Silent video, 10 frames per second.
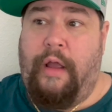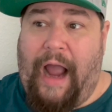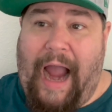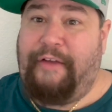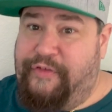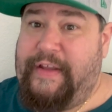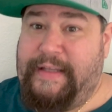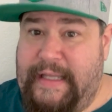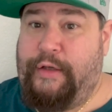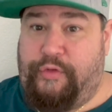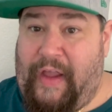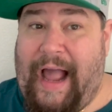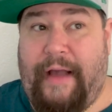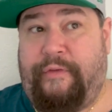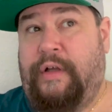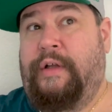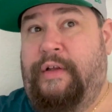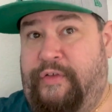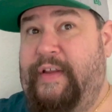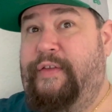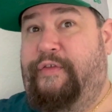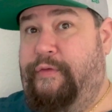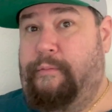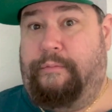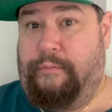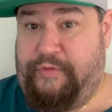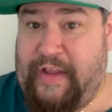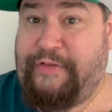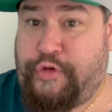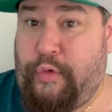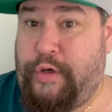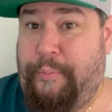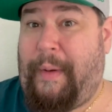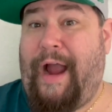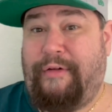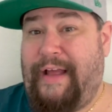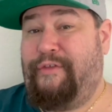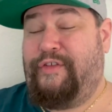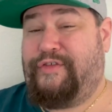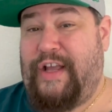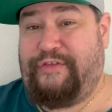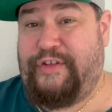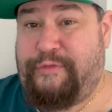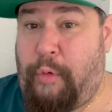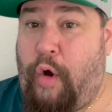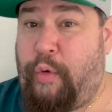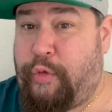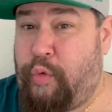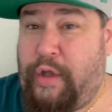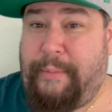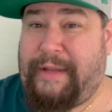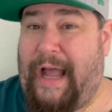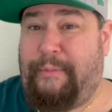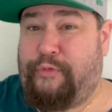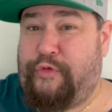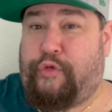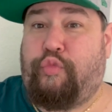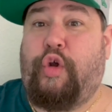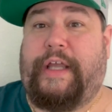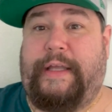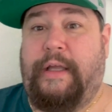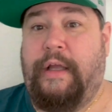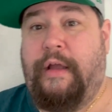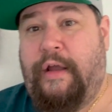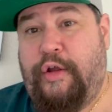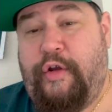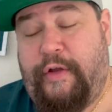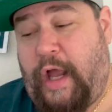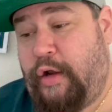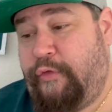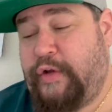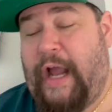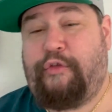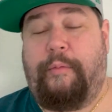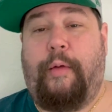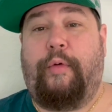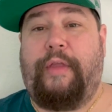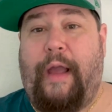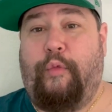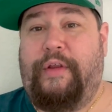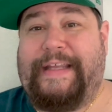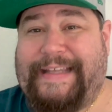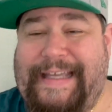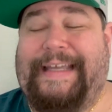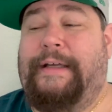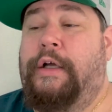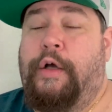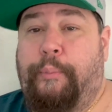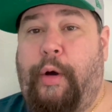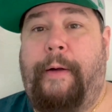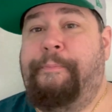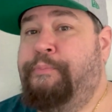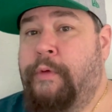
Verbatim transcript: I've seen the Eagles have since Seth Joyner, Byron Evans, Jessie Small with William Thomas was the rookie. I don't know if you guys remember that Willie T, but